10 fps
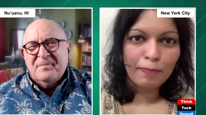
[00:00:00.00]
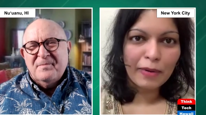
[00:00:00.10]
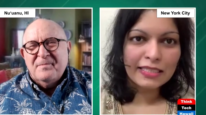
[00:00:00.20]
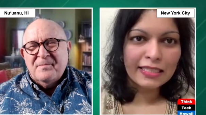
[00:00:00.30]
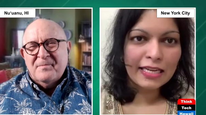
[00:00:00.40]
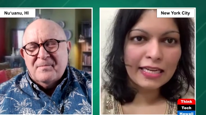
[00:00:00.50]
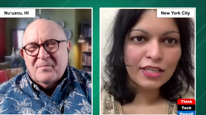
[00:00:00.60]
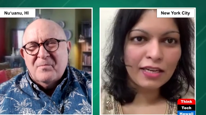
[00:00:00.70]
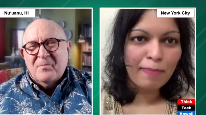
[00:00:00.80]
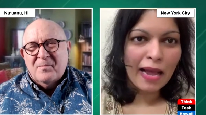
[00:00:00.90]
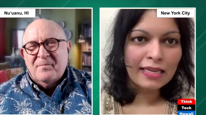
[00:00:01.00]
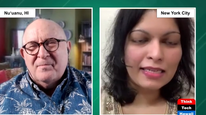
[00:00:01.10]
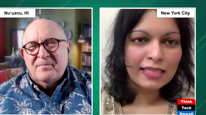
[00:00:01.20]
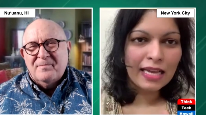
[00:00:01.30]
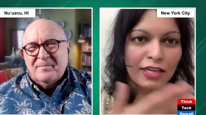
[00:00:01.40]
Speaker 1: presidential
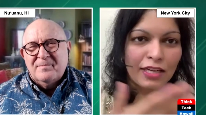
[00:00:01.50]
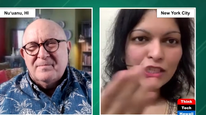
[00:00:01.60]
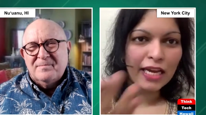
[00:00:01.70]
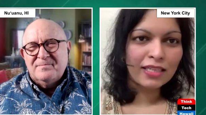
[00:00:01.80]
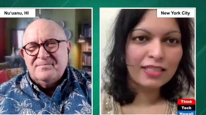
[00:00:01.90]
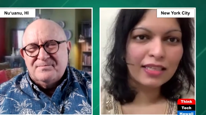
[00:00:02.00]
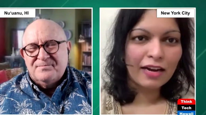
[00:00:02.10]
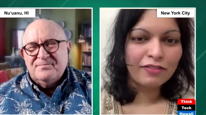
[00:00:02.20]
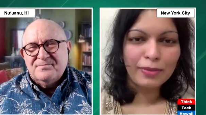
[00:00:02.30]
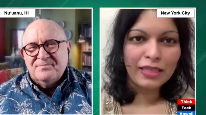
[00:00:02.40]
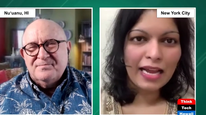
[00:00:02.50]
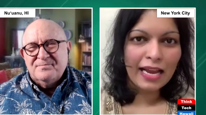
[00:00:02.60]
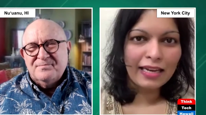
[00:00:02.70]
palace and changed the government,